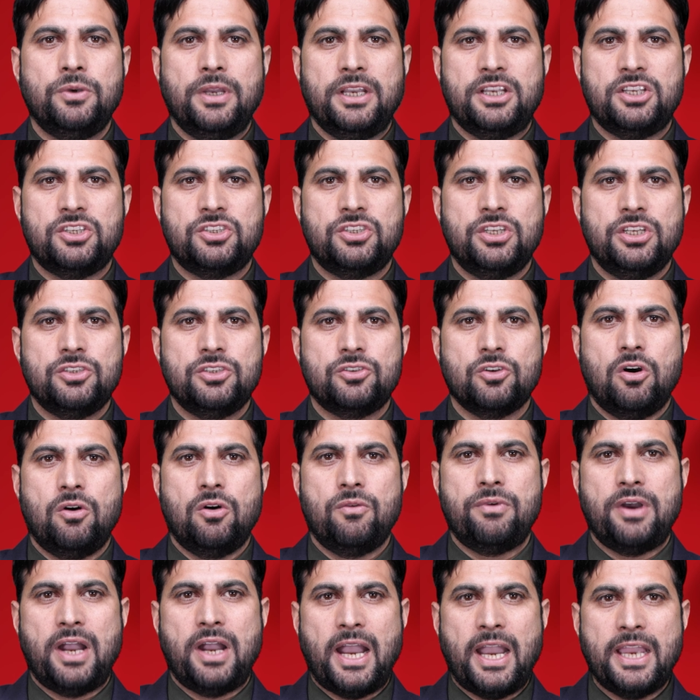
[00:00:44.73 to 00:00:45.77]
exchange
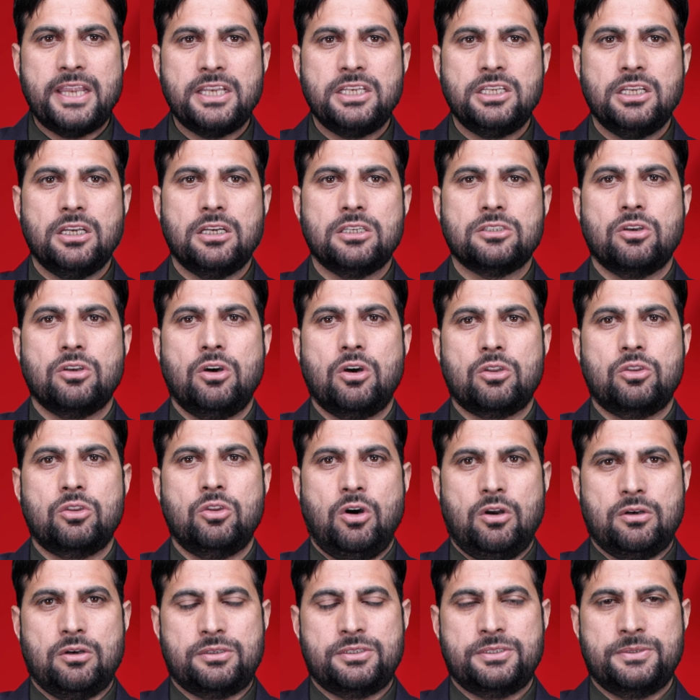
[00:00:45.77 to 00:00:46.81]
of ideas or
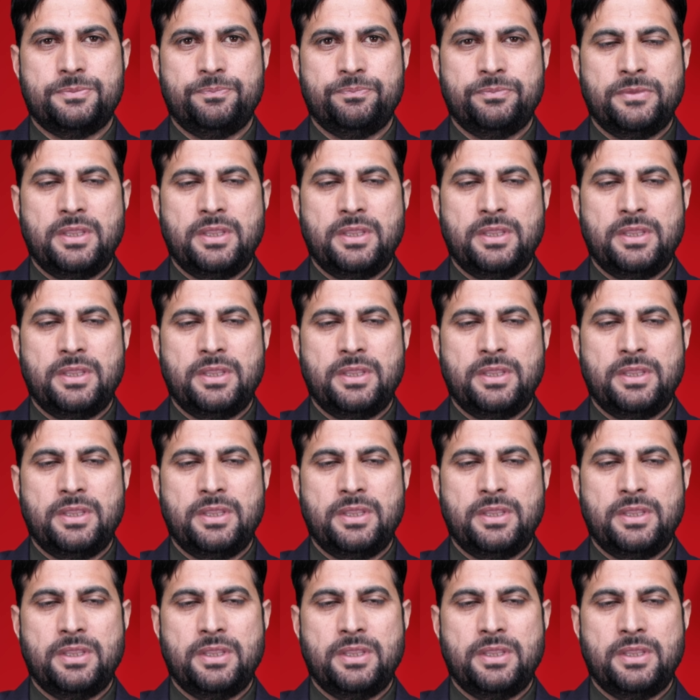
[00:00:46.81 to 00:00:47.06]
thoughts.